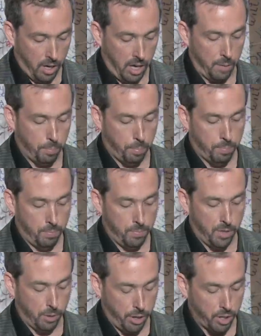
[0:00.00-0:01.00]

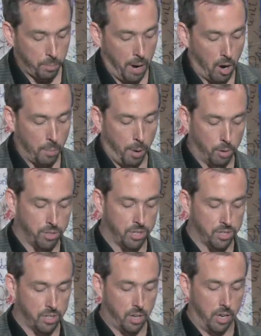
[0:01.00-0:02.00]
The nuclear power
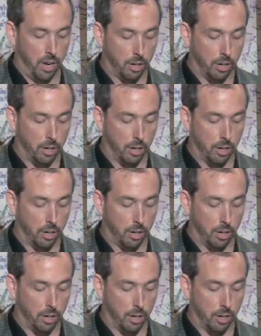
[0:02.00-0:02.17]
poses an